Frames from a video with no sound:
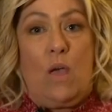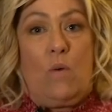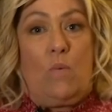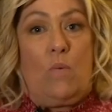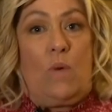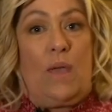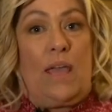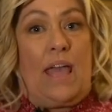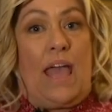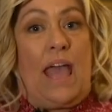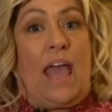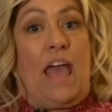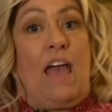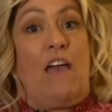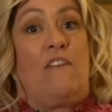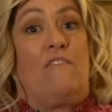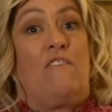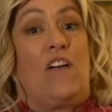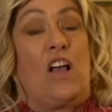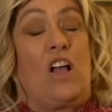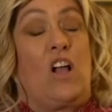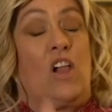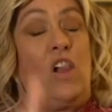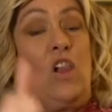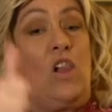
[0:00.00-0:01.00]
We have
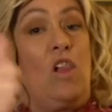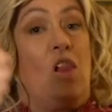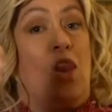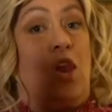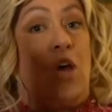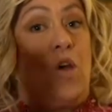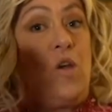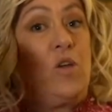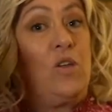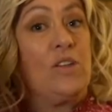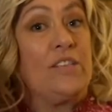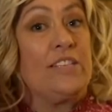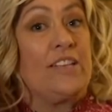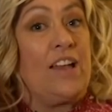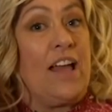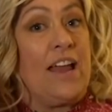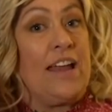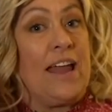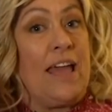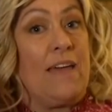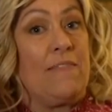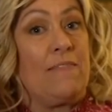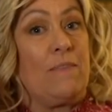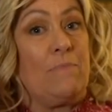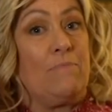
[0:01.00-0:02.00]
a clothesline
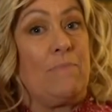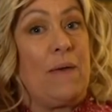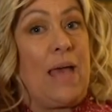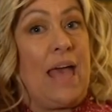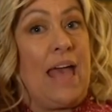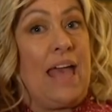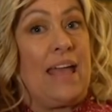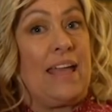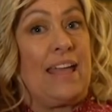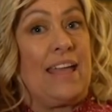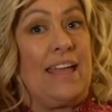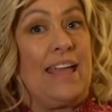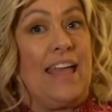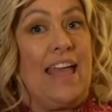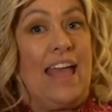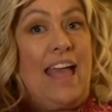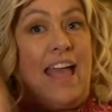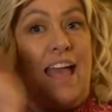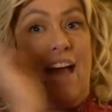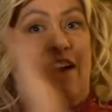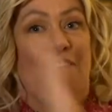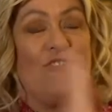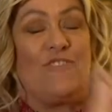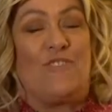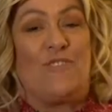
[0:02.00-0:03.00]
out the back,
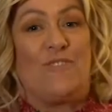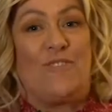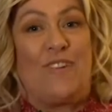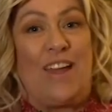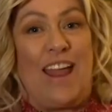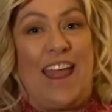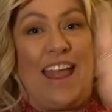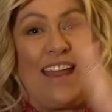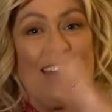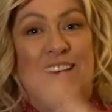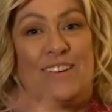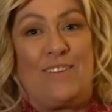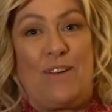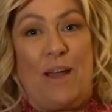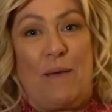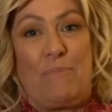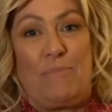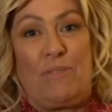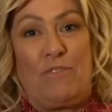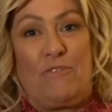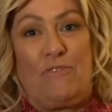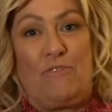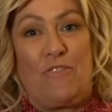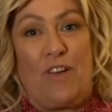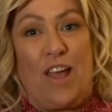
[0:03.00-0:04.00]
a veranda up
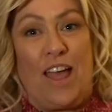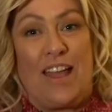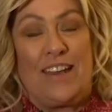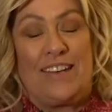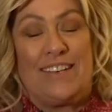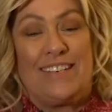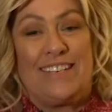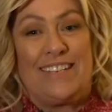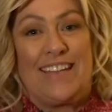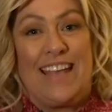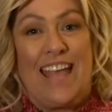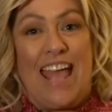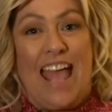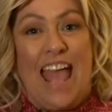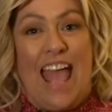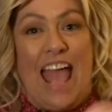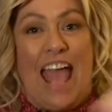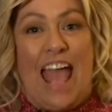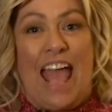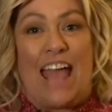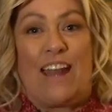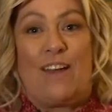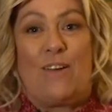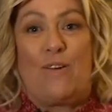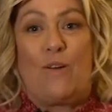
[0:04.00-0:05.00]
the front,
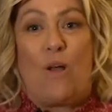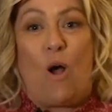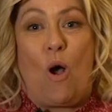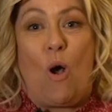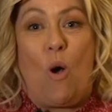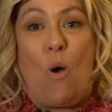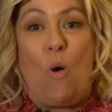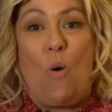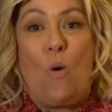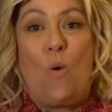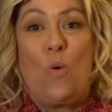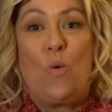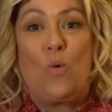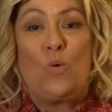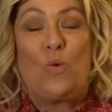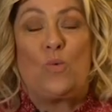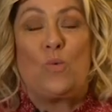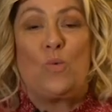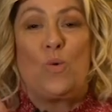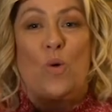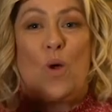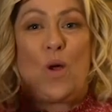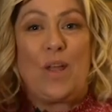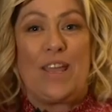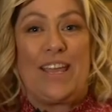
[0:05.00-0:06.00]
and an old
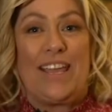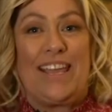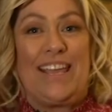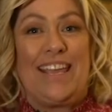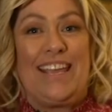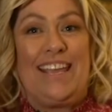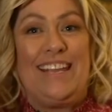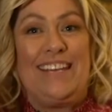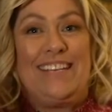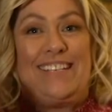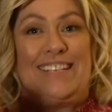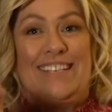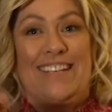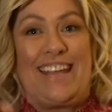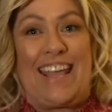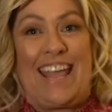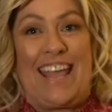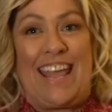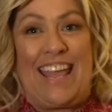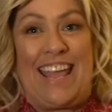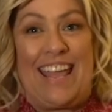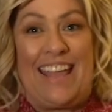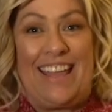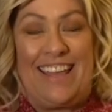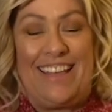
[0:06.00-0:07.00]
rocking
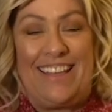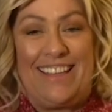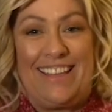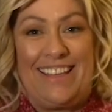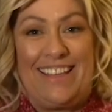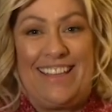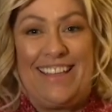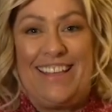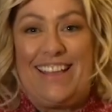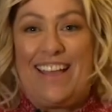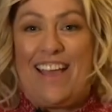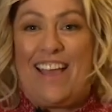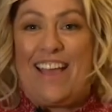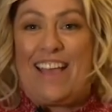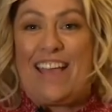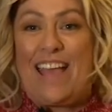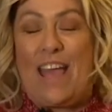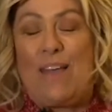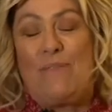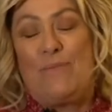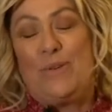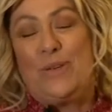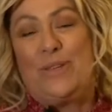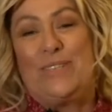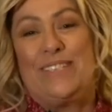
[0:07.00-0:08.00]
chair.
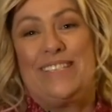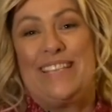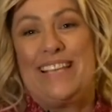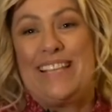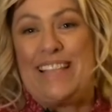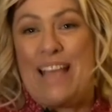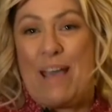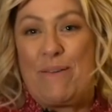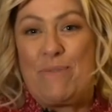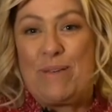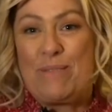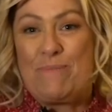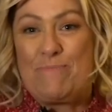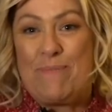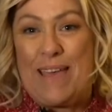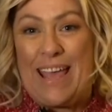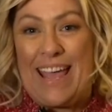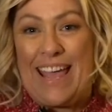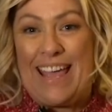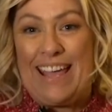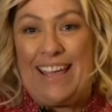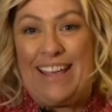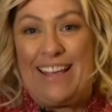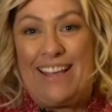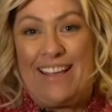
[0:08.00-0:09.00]
Okay, will you sing that with me?
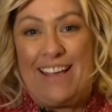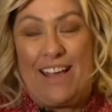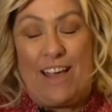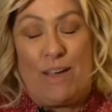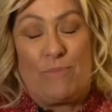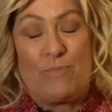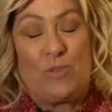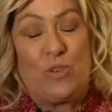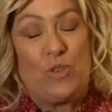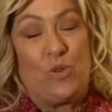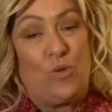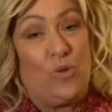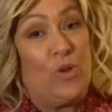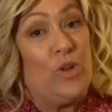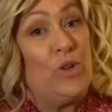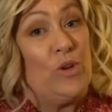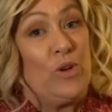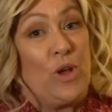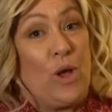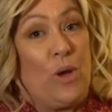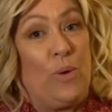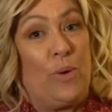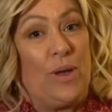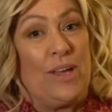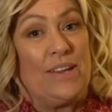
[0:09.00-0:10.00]
I'm sure you
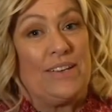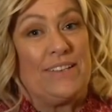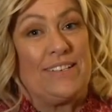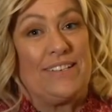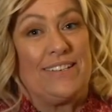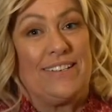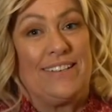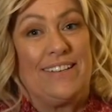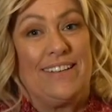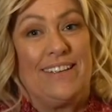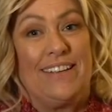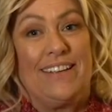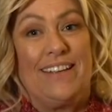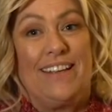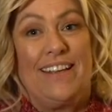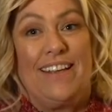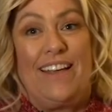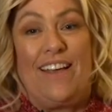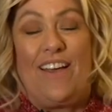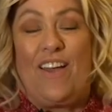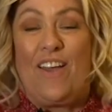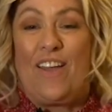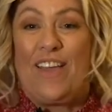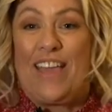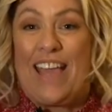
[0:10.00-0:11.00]
know it.
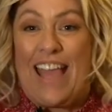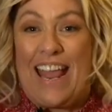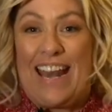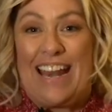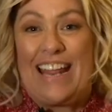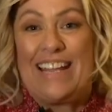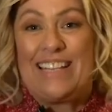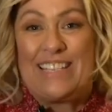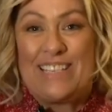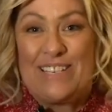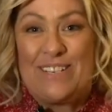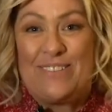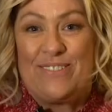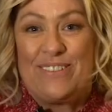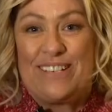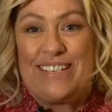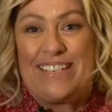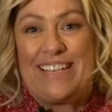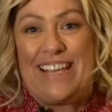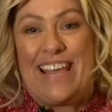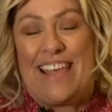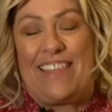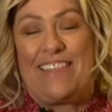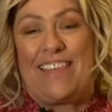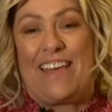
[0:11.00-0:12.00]
Okay, let's do it
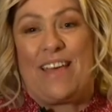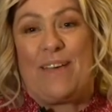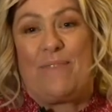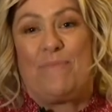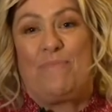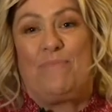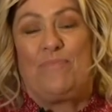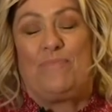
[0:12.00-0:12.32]
together.